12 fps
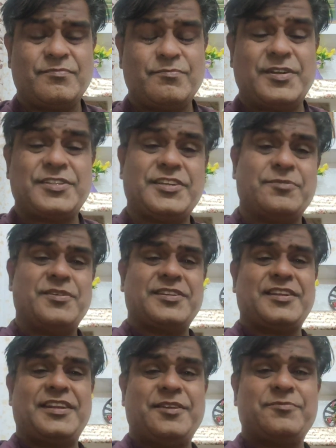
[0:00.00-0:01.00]
But
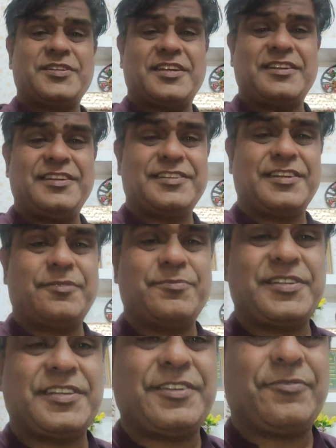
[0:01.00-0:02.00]
German claims are little a
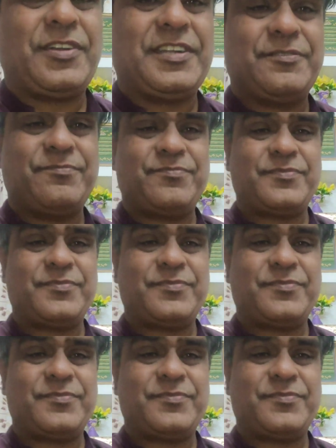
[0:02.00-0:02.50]
bit different.